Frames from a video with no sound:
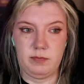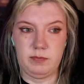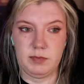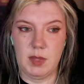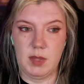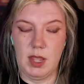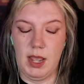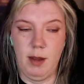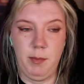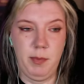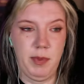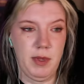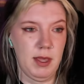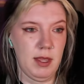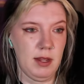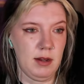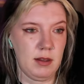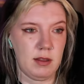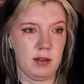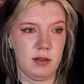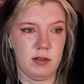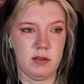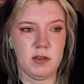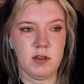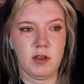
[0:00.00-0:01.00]
I'd be
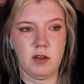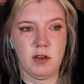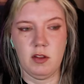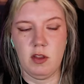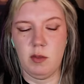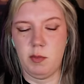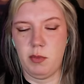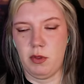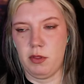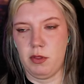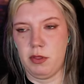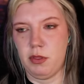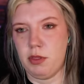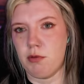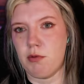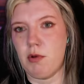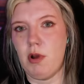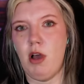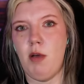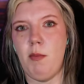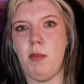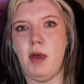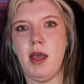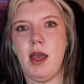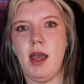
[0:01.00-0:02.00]
inconsolable.
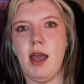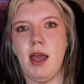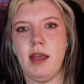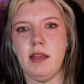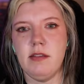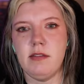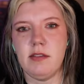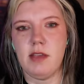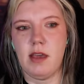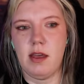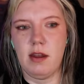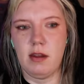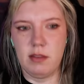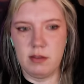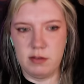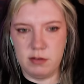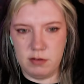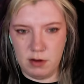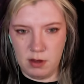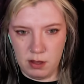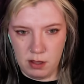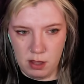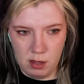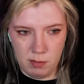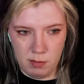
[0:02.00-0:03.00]
Throw my ass out of the
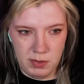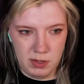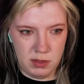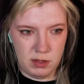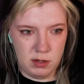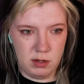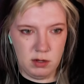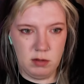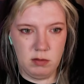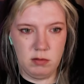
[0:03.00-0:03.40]
truck. I'll be the new